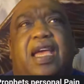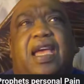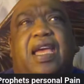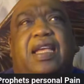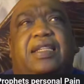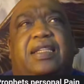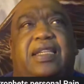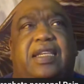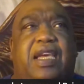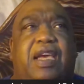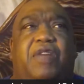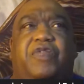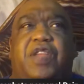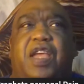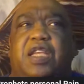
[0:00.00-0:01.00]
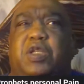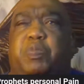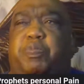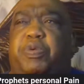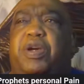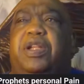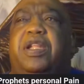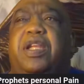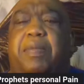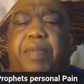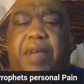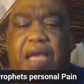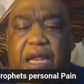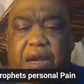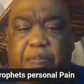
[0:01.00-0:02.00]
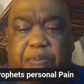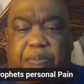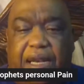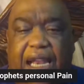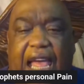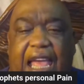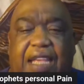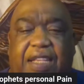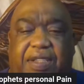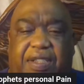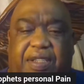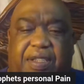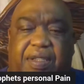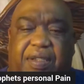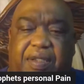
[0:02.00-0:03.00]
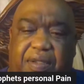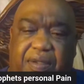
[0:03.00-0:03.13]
his gift has put him in a place